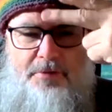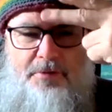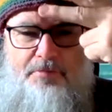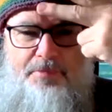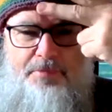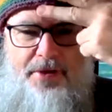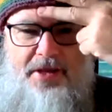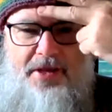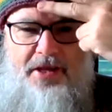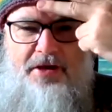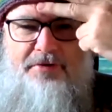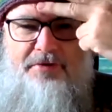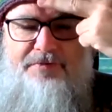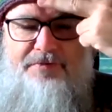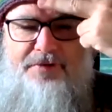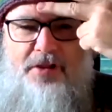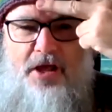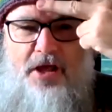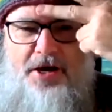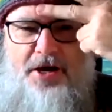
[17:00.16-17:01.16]
the being
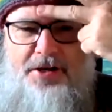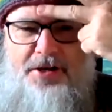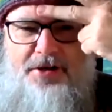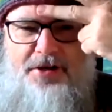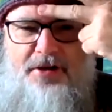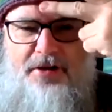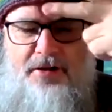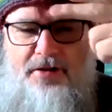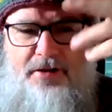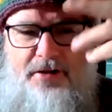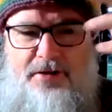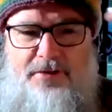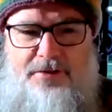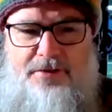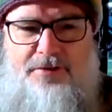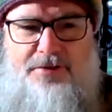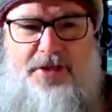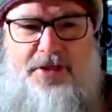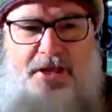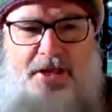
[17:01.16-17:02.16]
of light
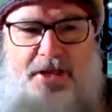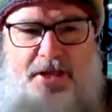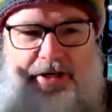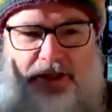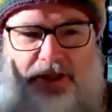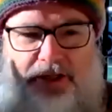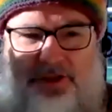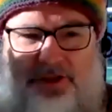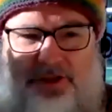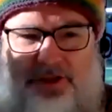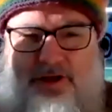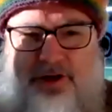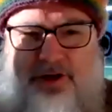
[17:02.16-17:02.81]
that is